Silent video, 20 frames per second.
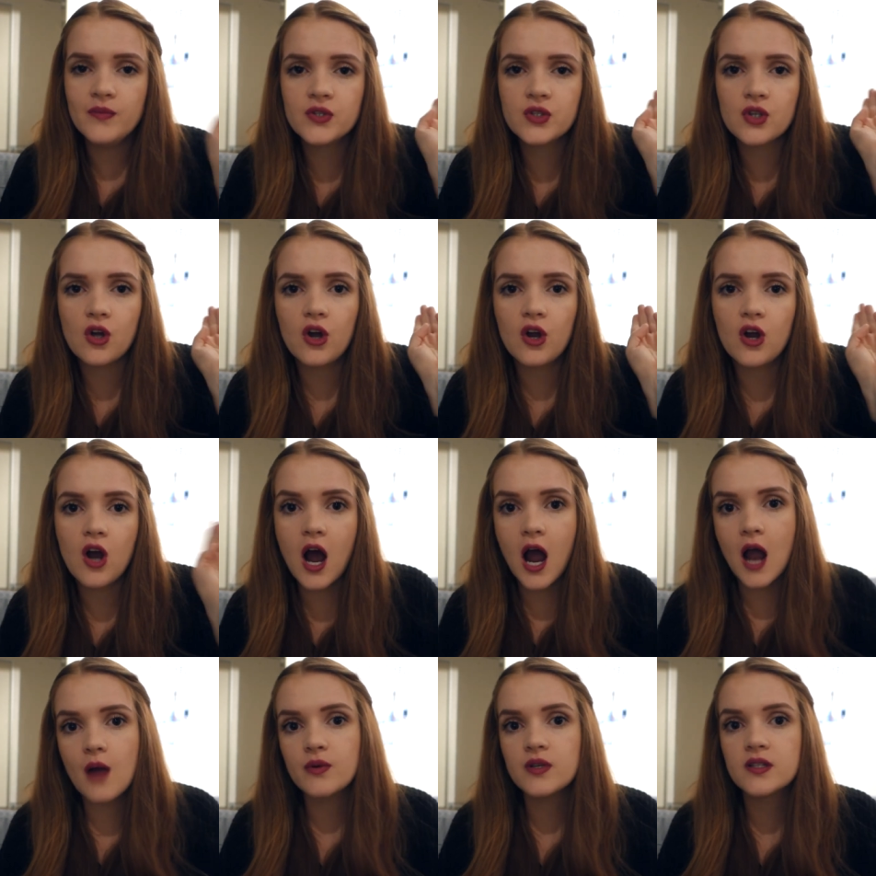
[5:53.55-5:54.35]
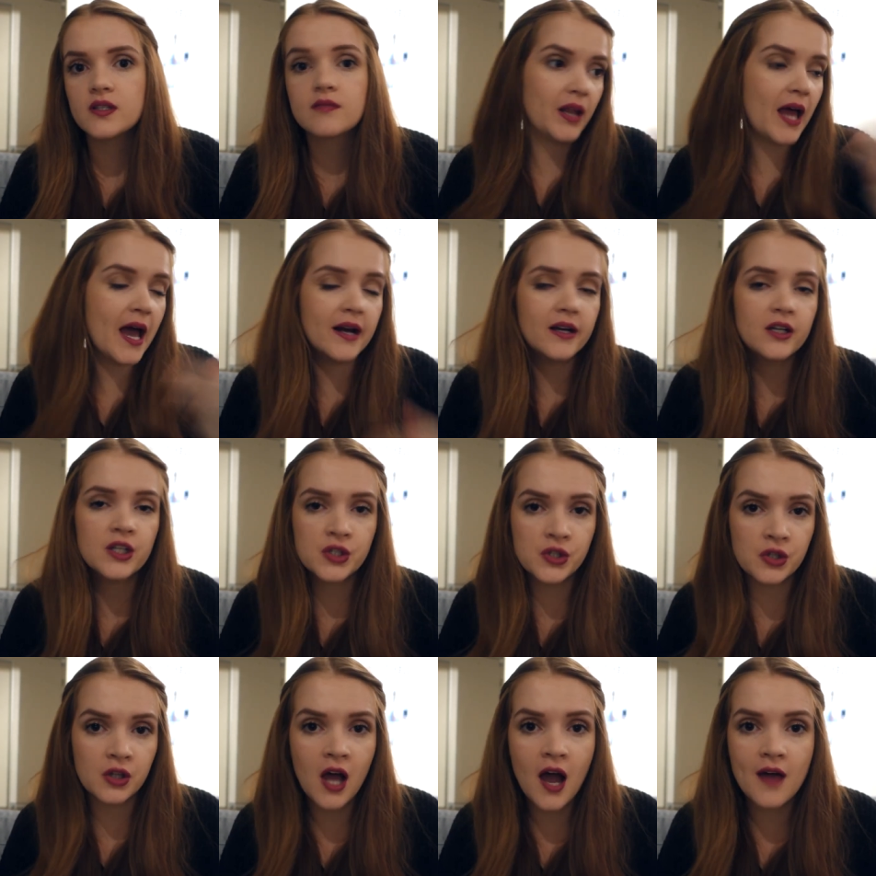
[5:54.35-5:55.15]
so i was planning to
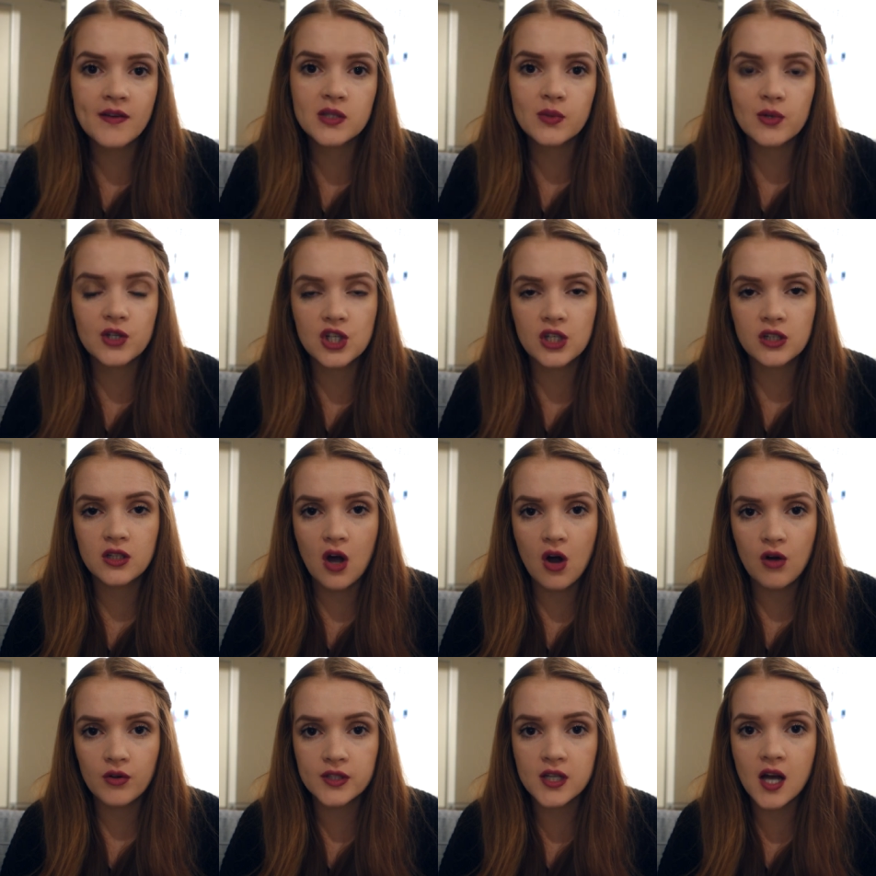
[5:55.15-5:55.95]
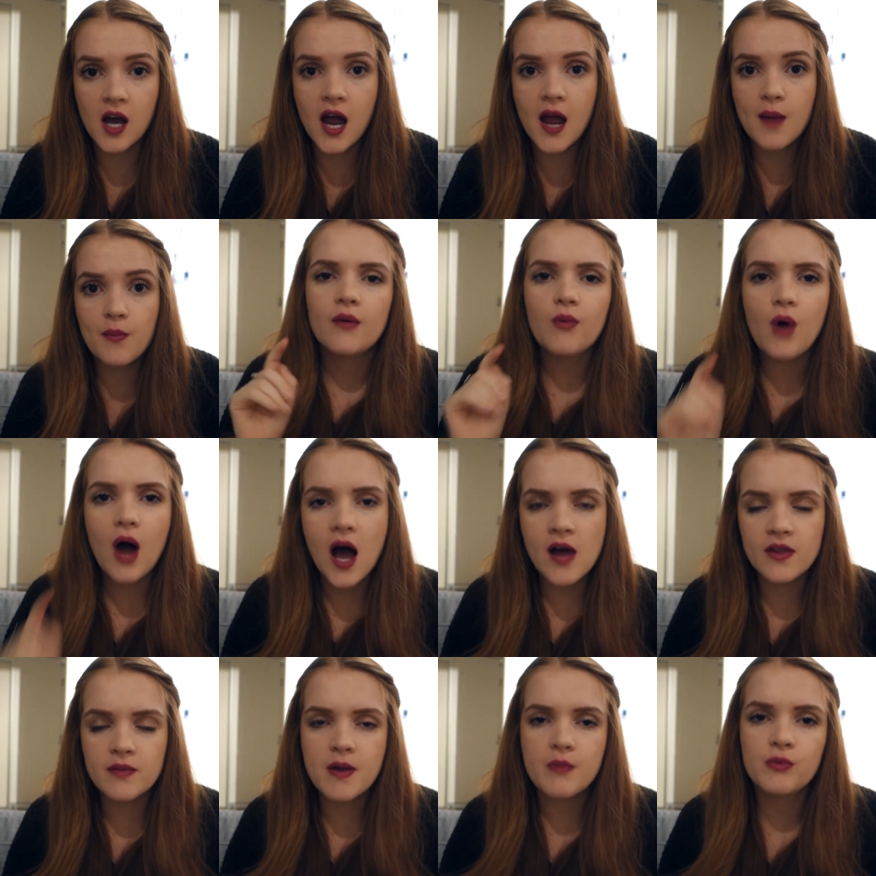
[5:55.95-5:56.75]
do live switching the whole time and while
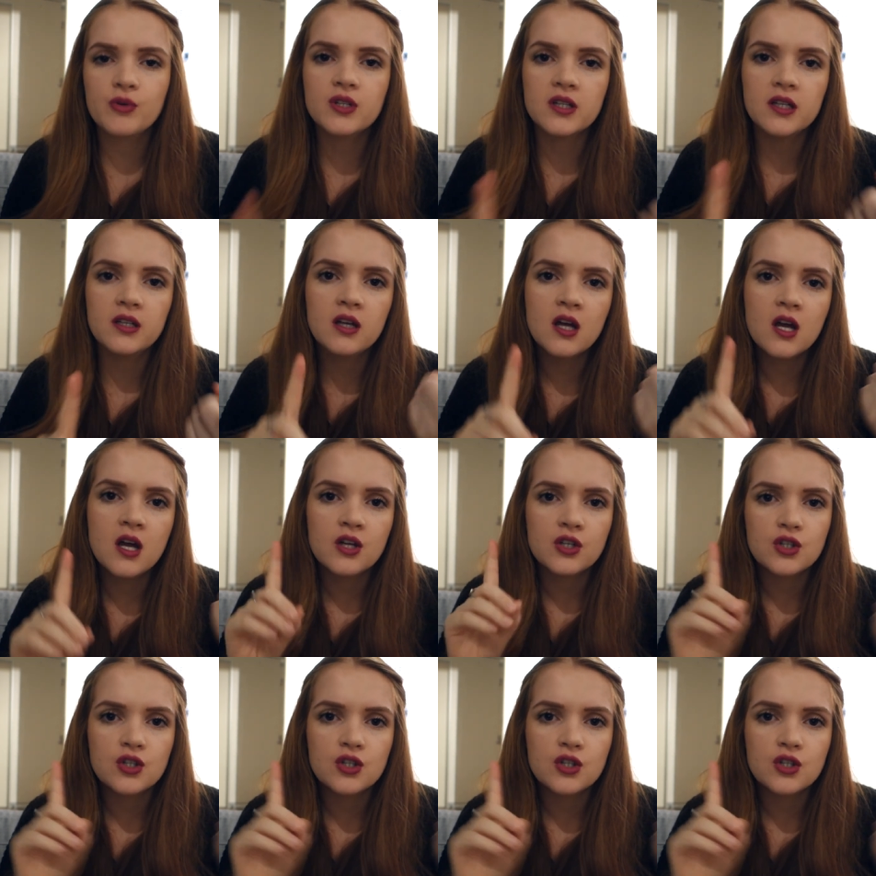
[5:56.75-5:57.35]
other people did